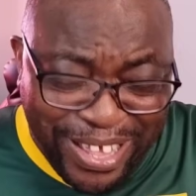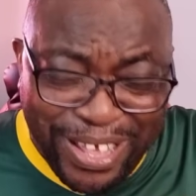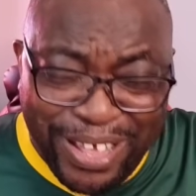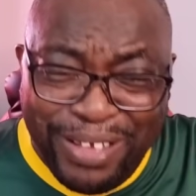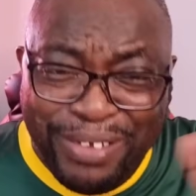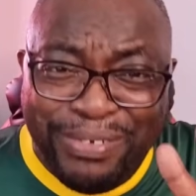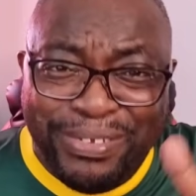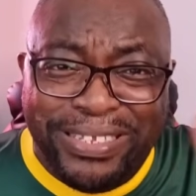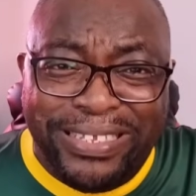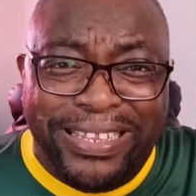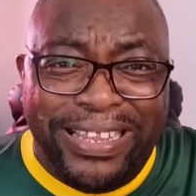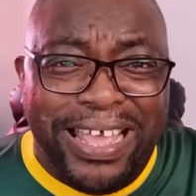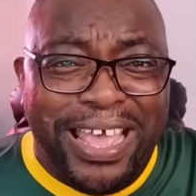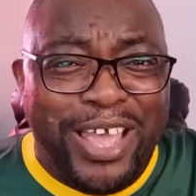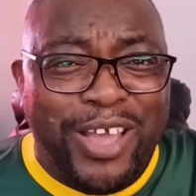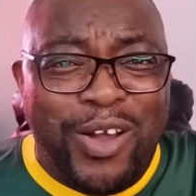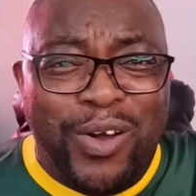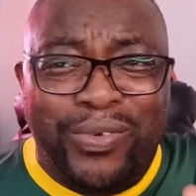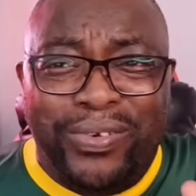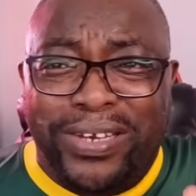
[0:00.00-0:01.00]
I was
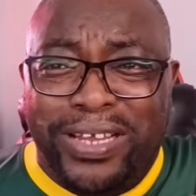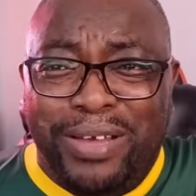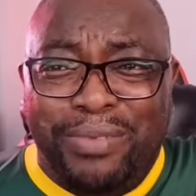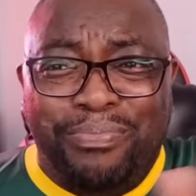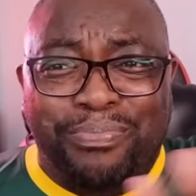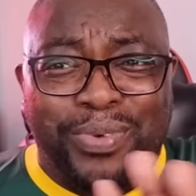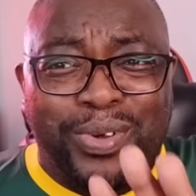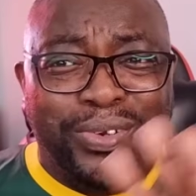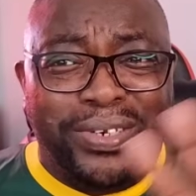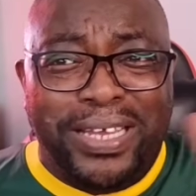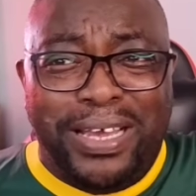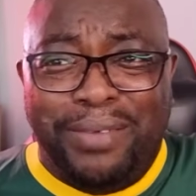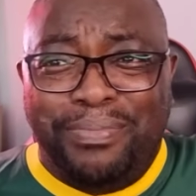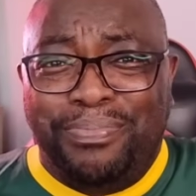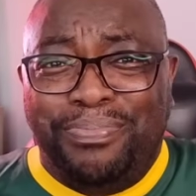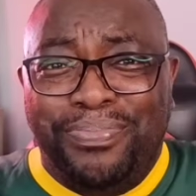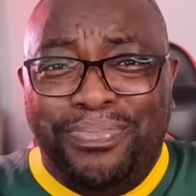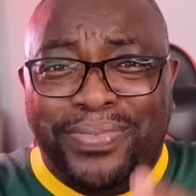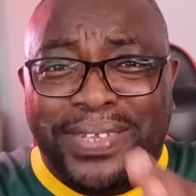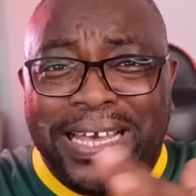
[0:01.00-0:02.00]
like, hold
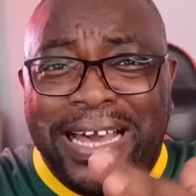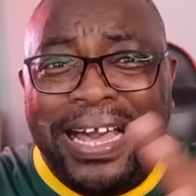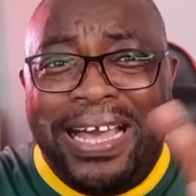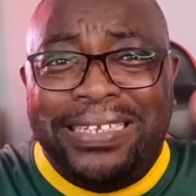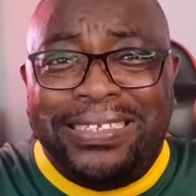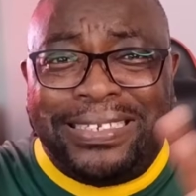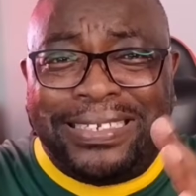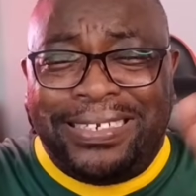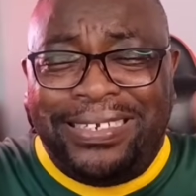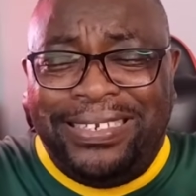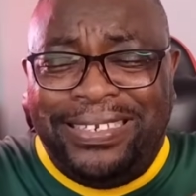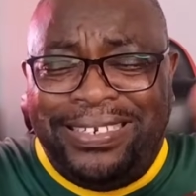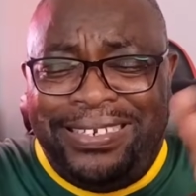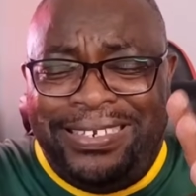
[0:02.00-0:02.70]
up. God.